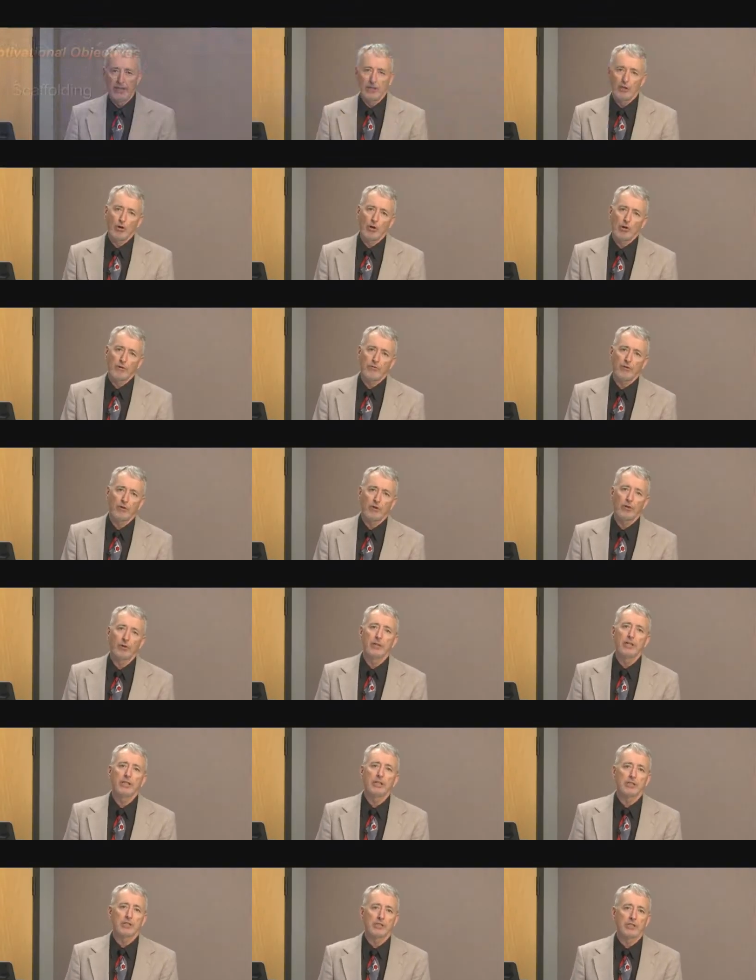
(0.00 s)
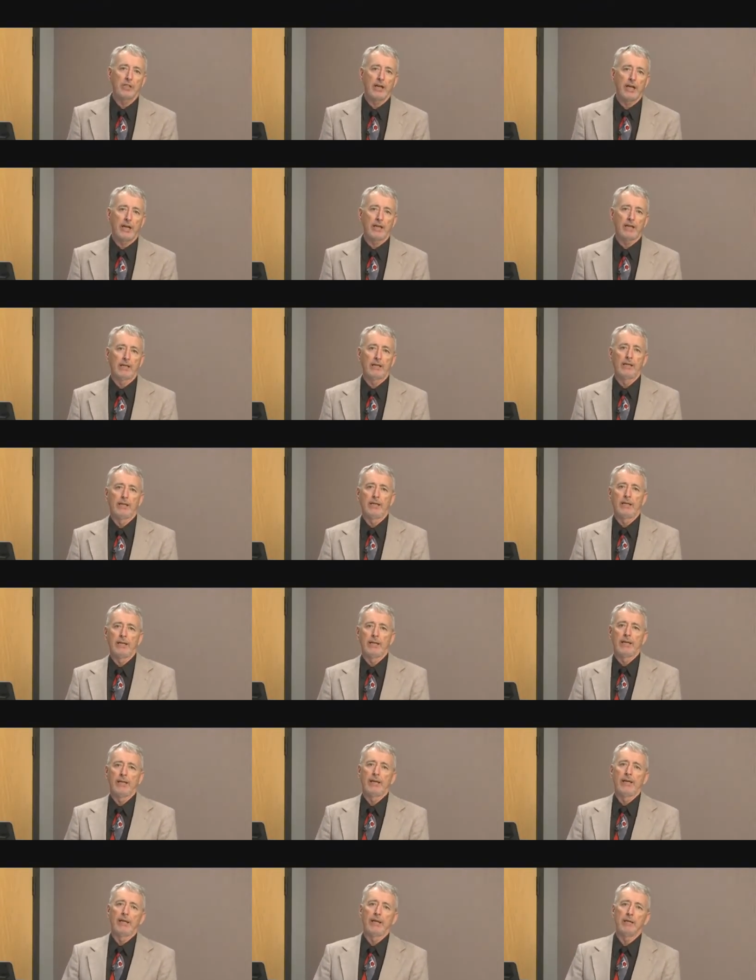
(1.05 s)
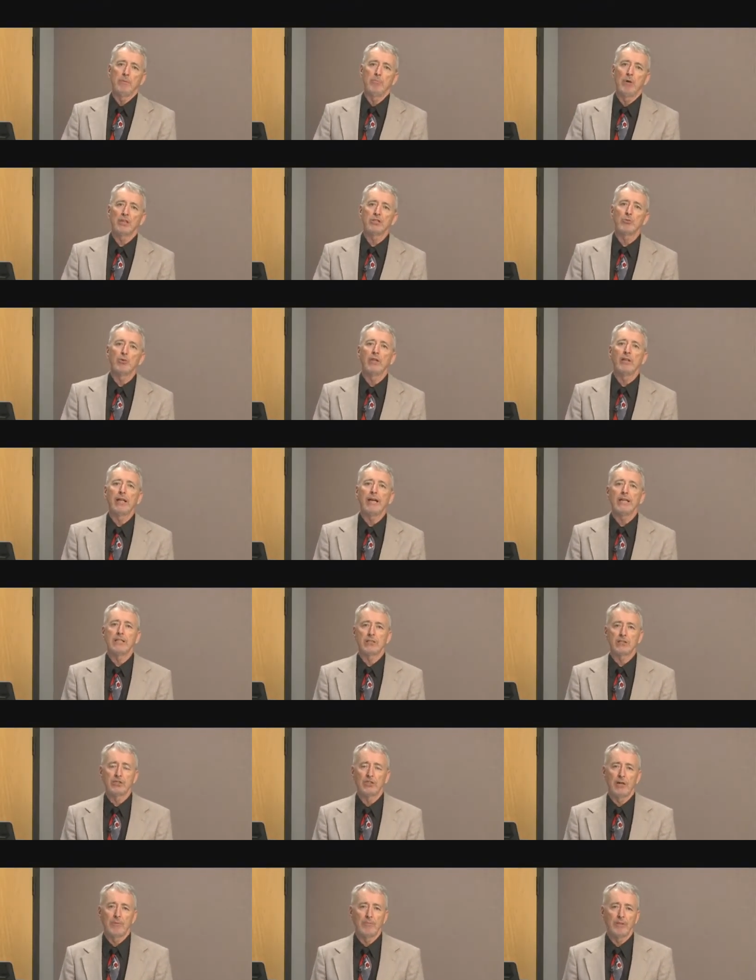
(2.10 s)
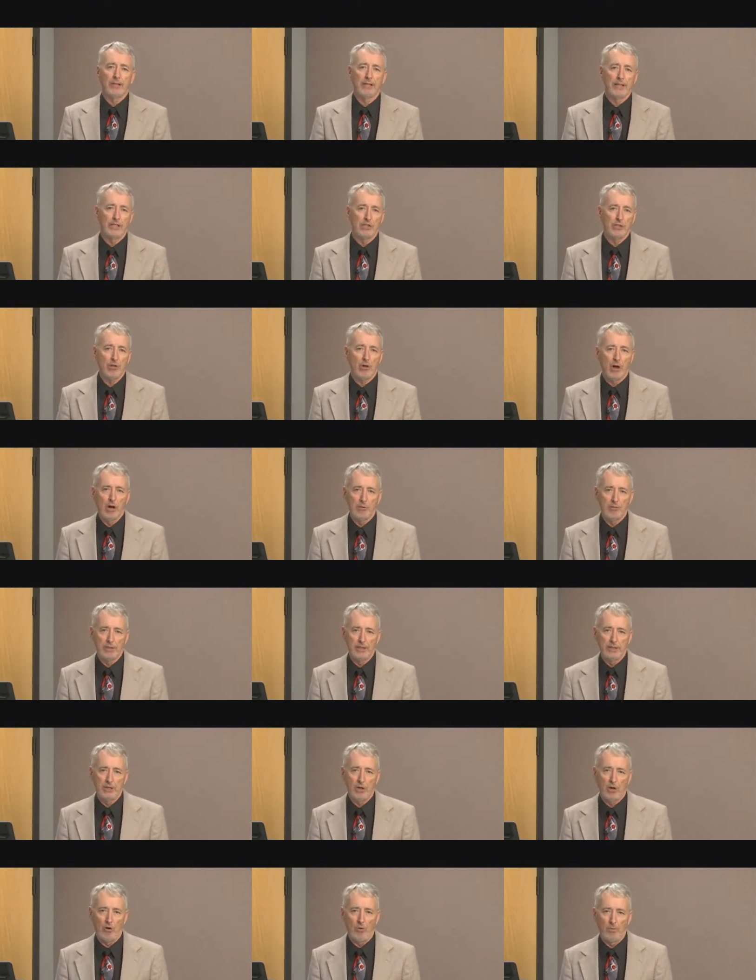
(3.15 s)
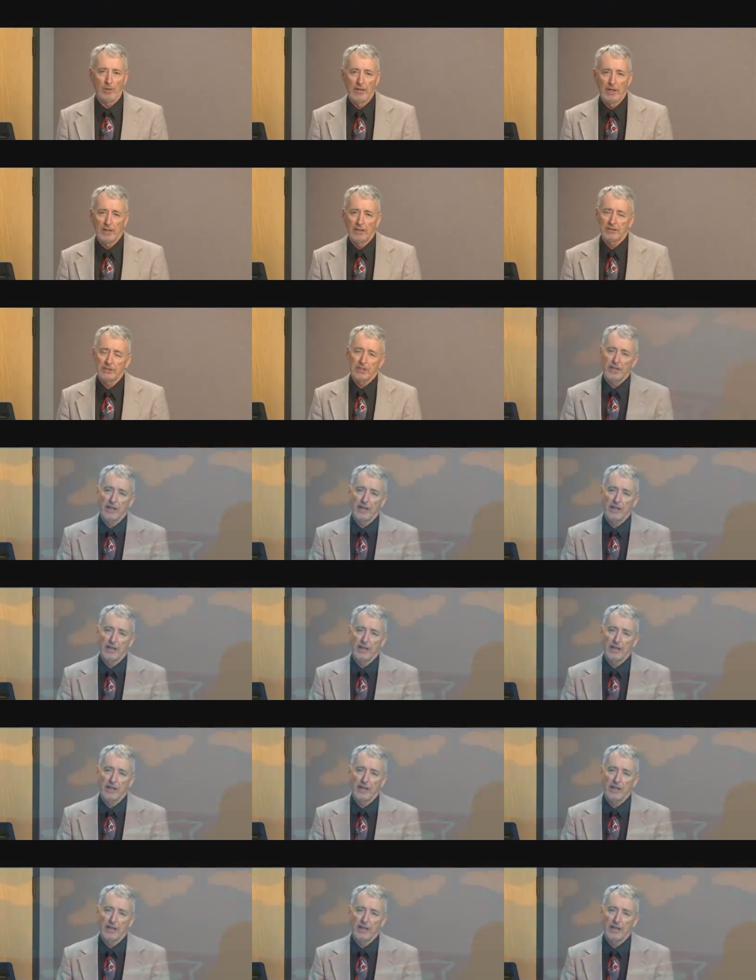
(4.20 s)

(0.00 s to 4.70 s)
In order for learning to stick, it must relate to something that you already know. Let's